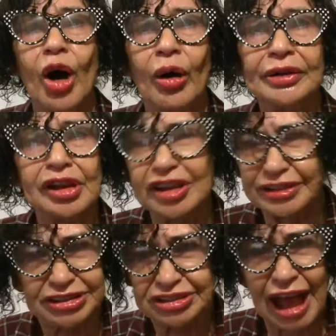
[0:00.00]
No,
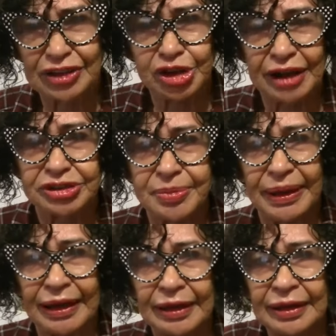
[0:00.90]
you can't do that to
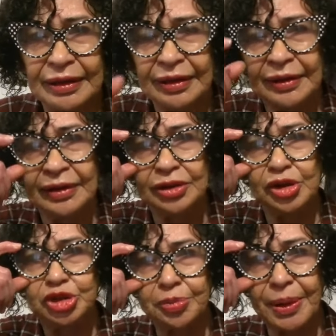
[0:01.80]
me,
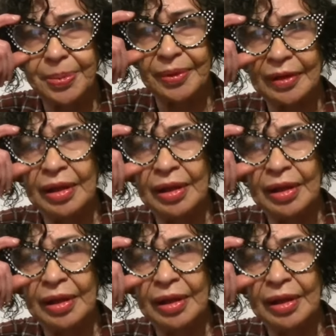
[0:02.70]
you two people.